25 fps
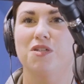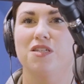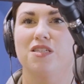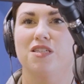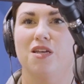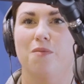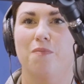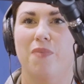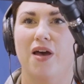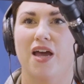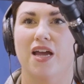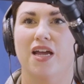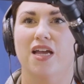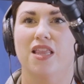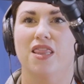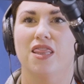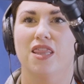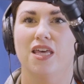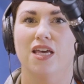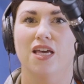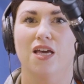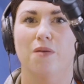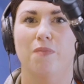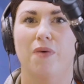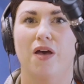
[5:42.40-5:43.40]
to sit back and
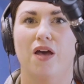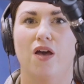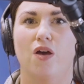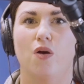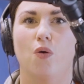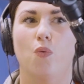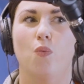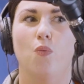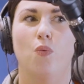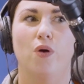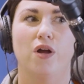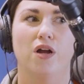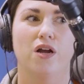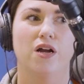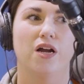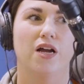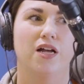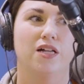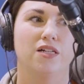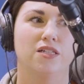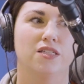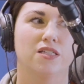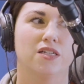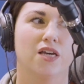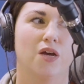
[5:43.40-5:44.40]
think about where
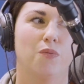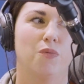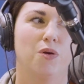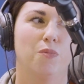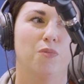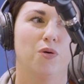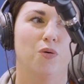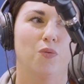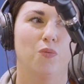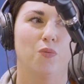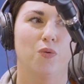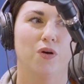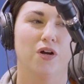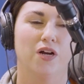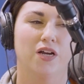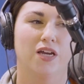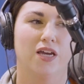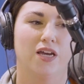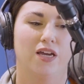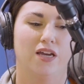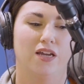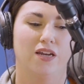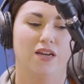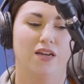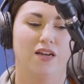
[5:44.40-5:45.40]
else can we put work
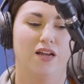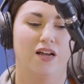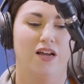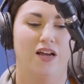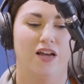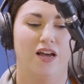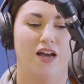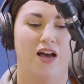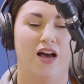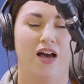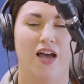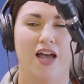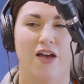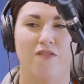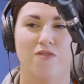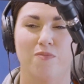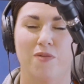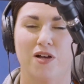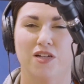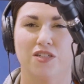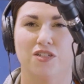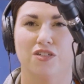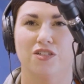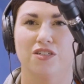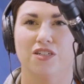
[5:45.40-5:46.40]
in. I have a
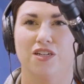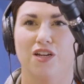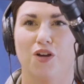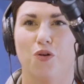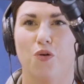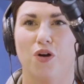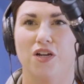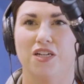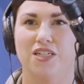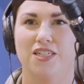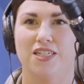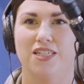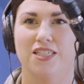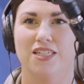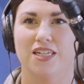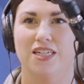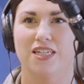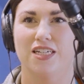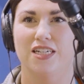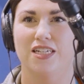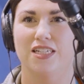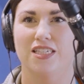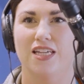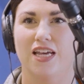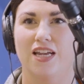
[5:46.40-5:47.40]
master's in equality
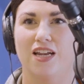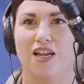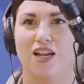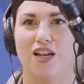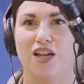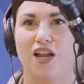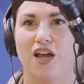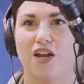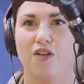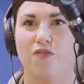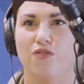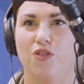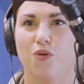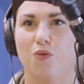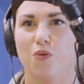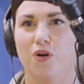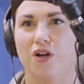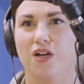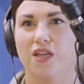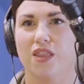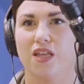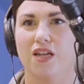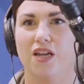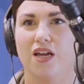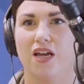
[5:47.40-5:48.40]
studies, and a lot of the
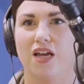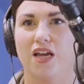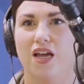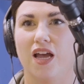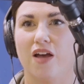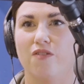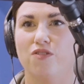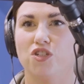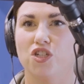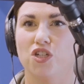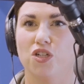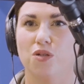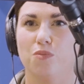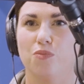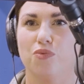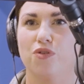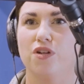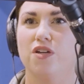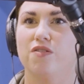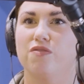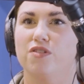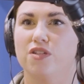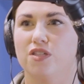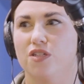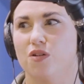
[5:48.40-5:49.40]
work that I have done
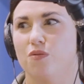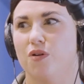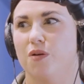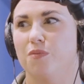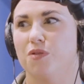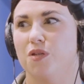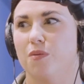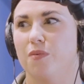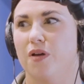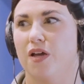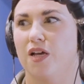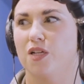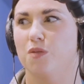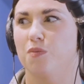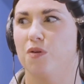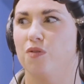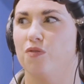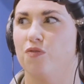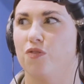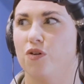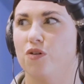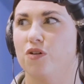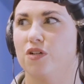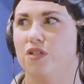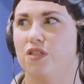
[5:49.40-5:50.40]
previous to Web Summit has been
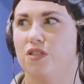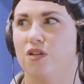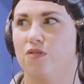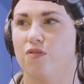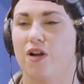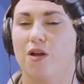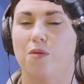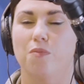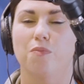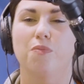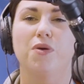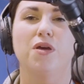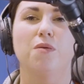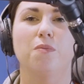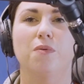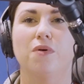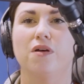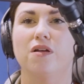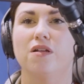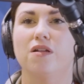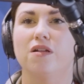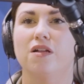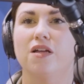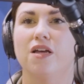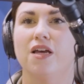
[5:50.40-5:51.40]
focused around
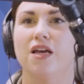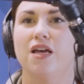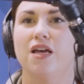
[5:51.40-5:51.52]
people